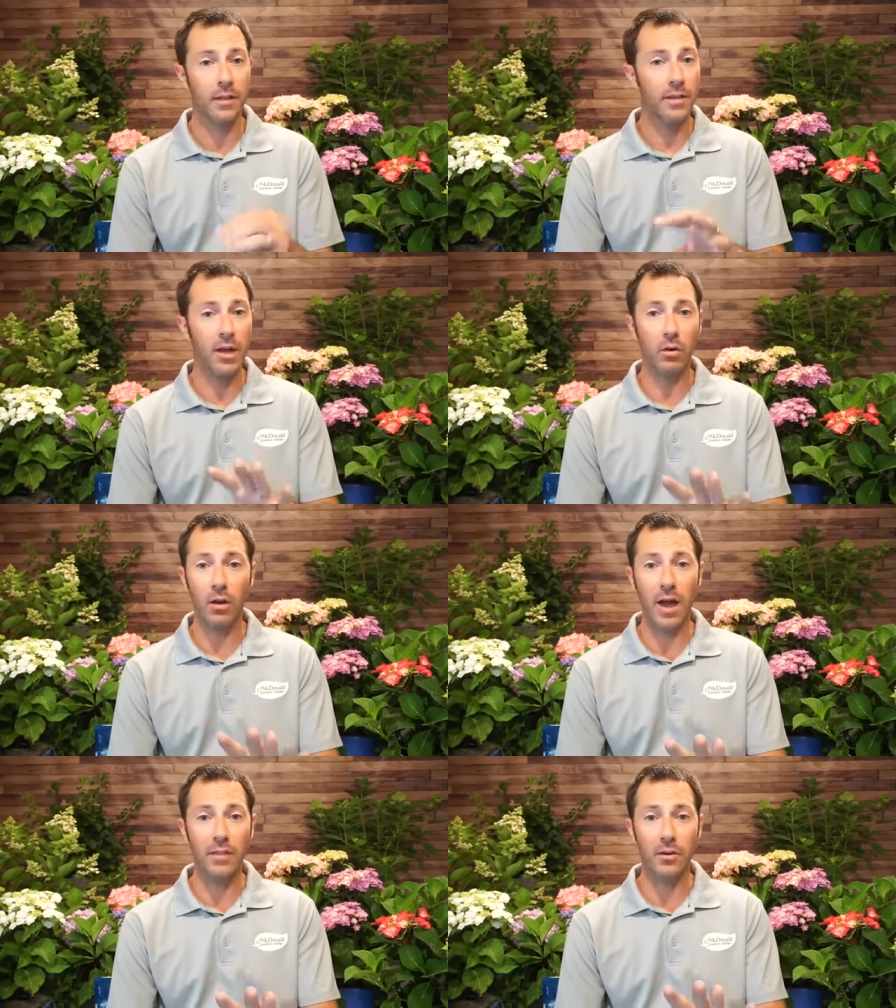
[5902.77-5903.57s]
They
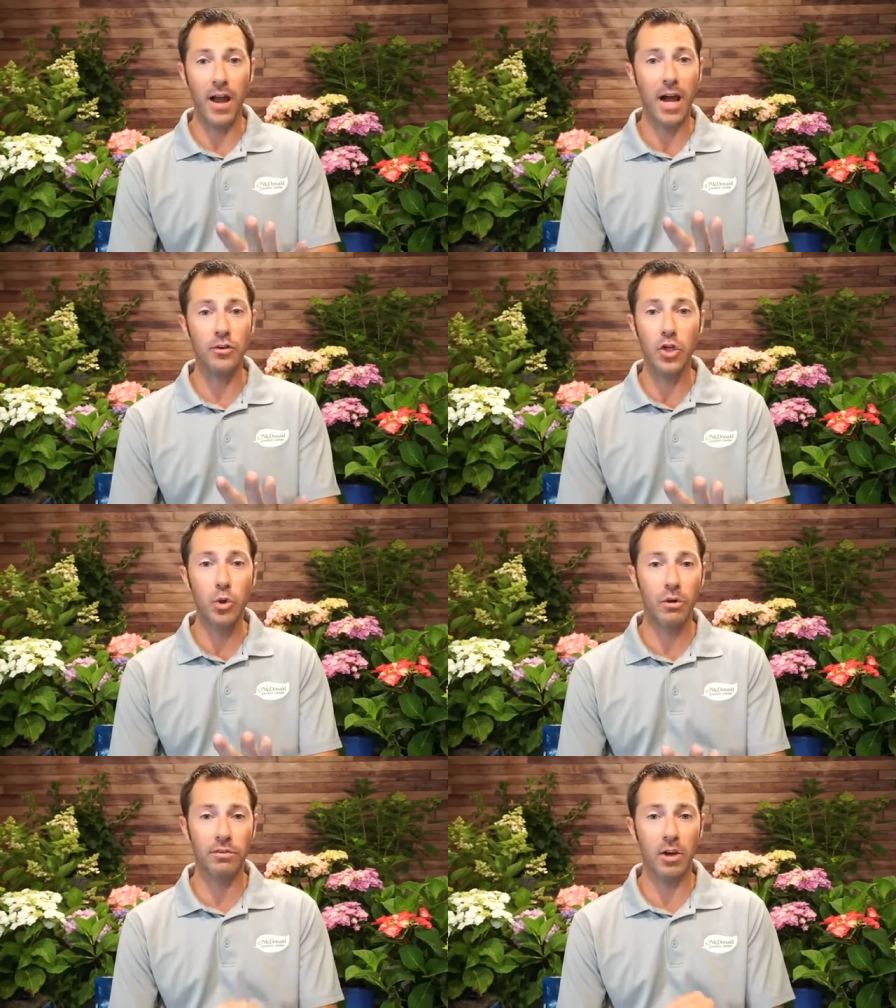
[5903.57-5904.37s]
don't, they're not
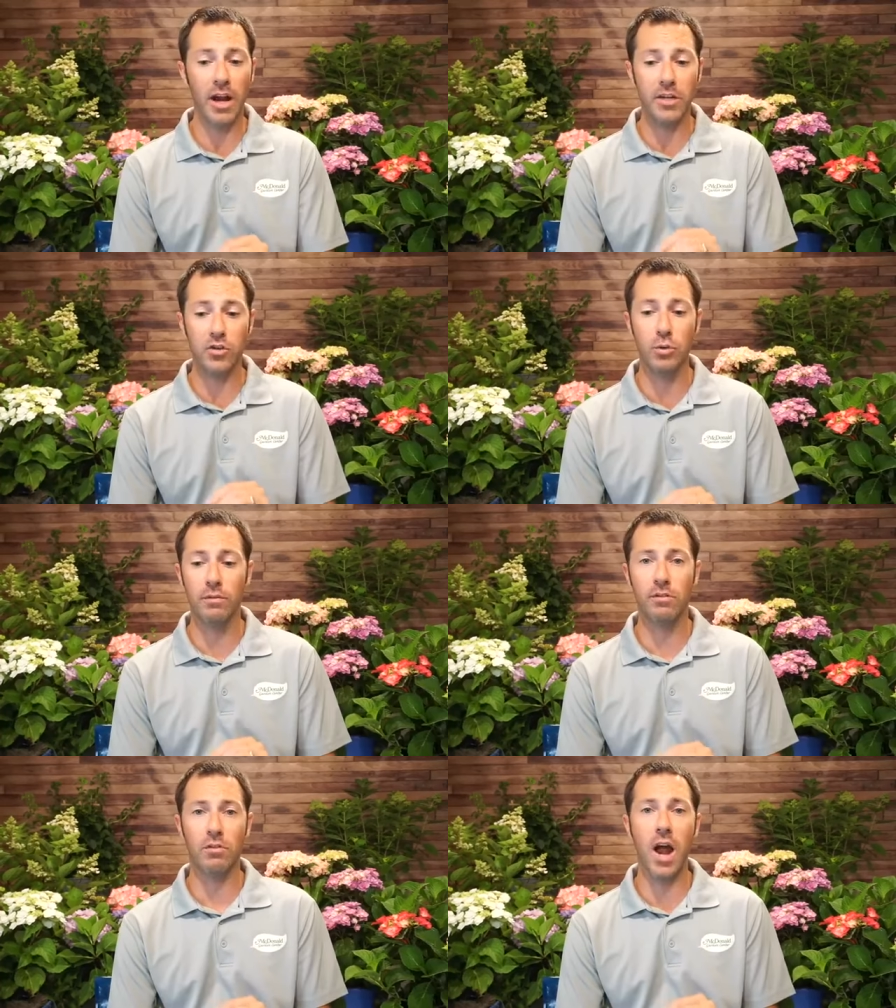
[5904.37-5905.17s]
newer varieties. Newer
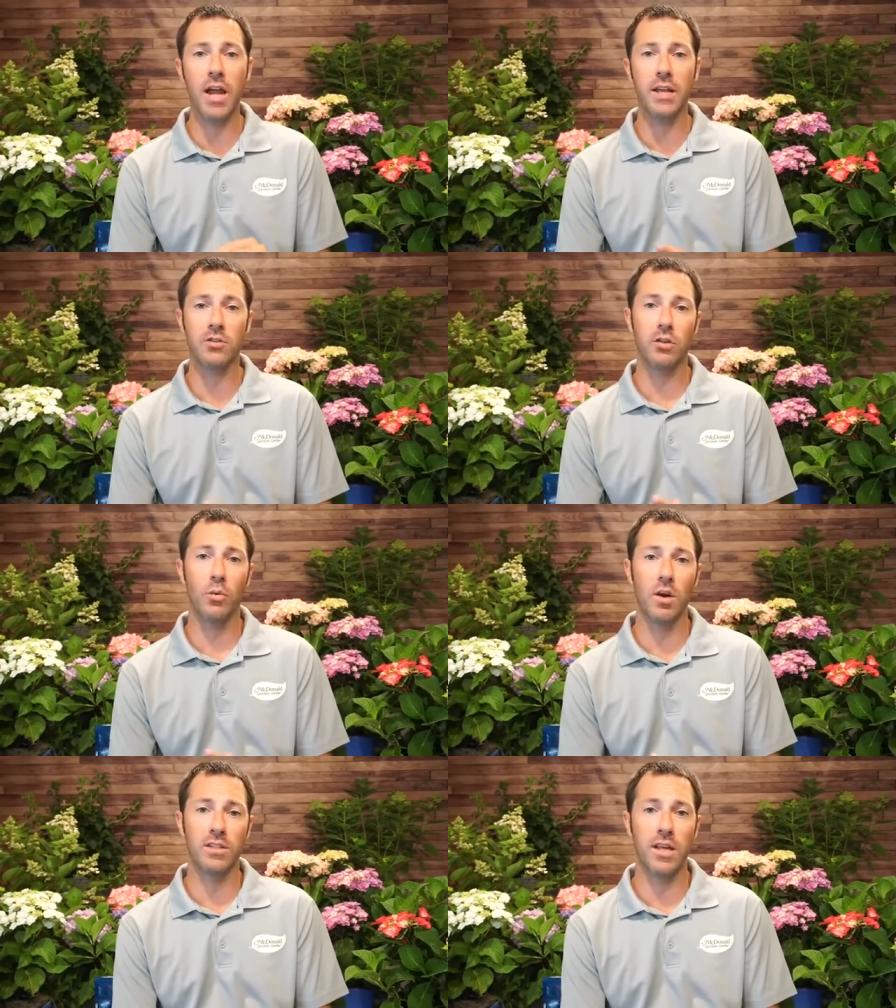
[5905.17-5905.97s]
varieties are the
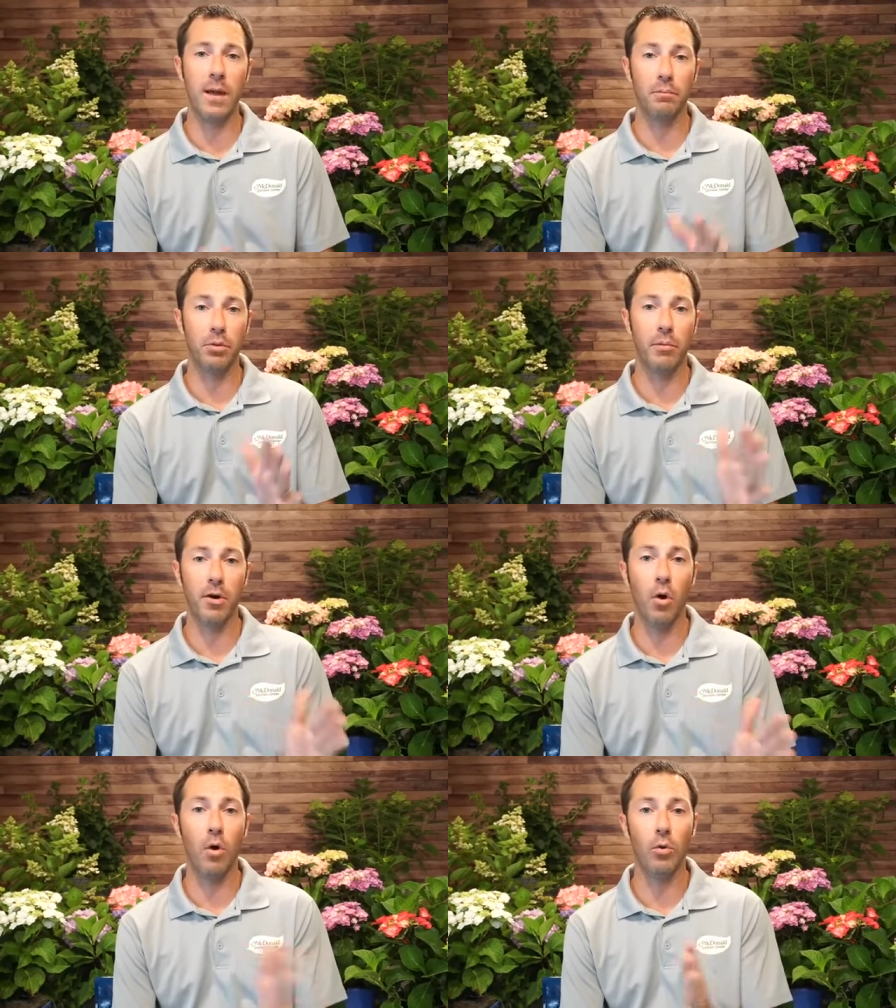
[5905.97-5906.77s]
ones that bloom
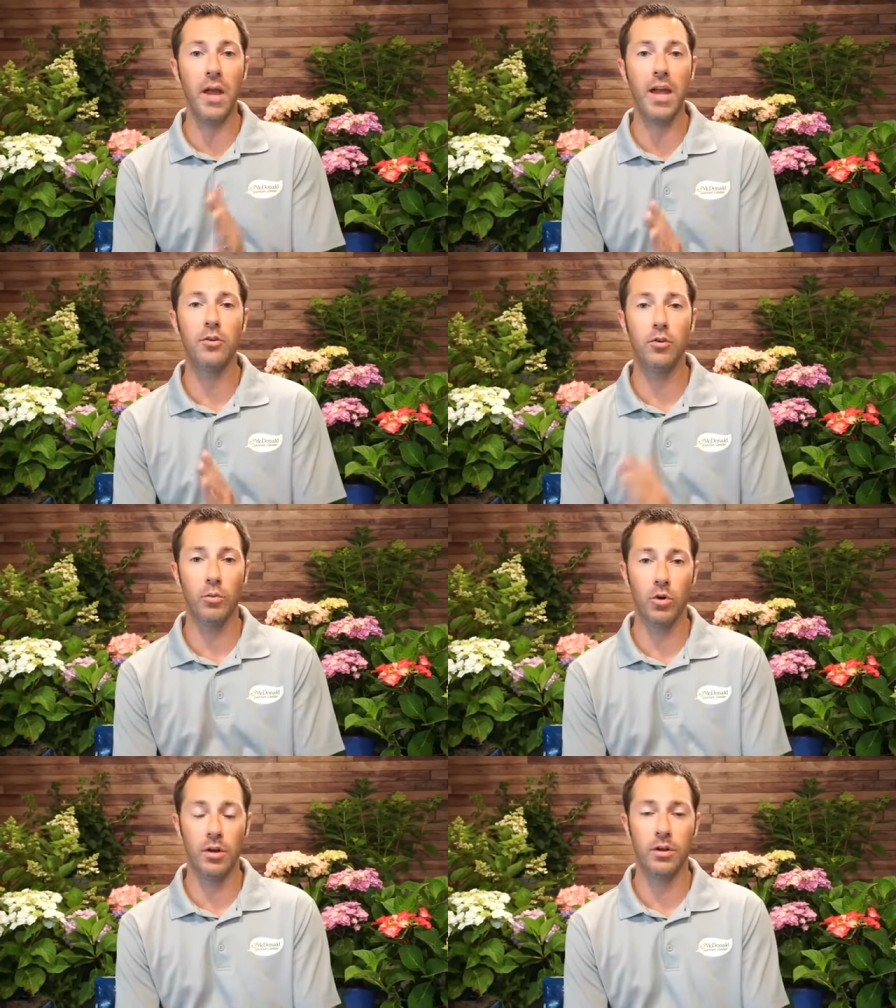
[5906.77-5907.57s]
on old and new
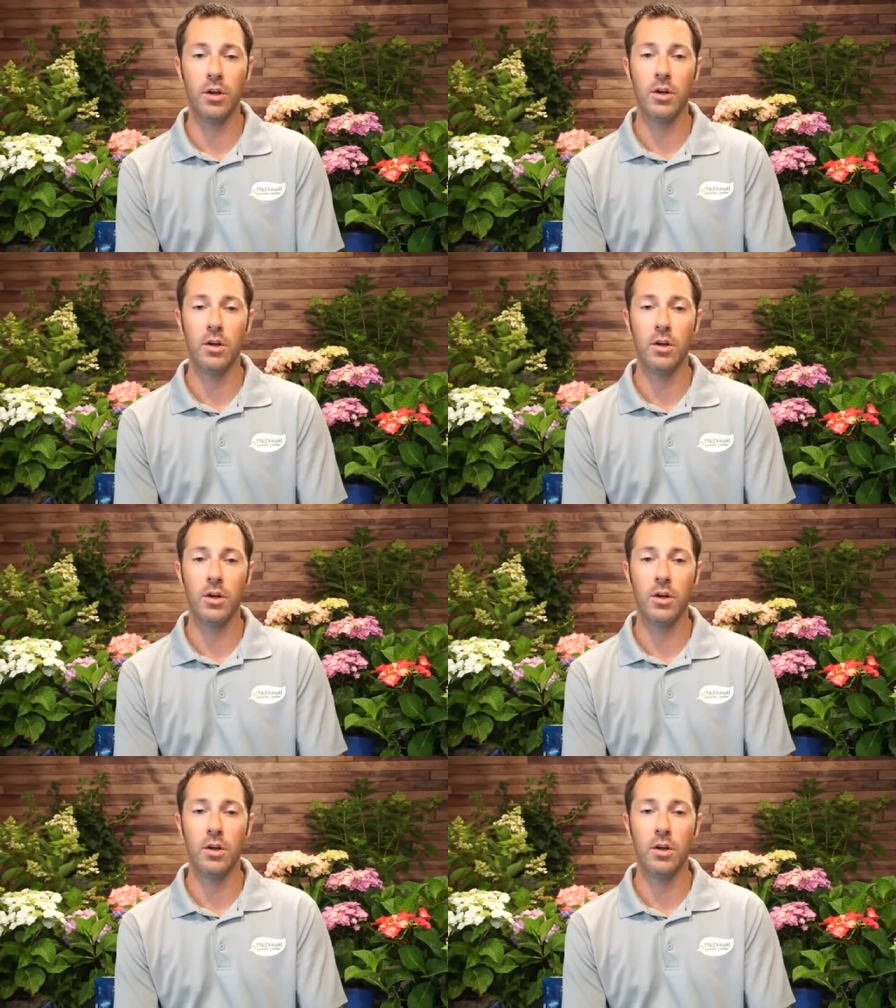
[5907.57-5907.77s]
wood.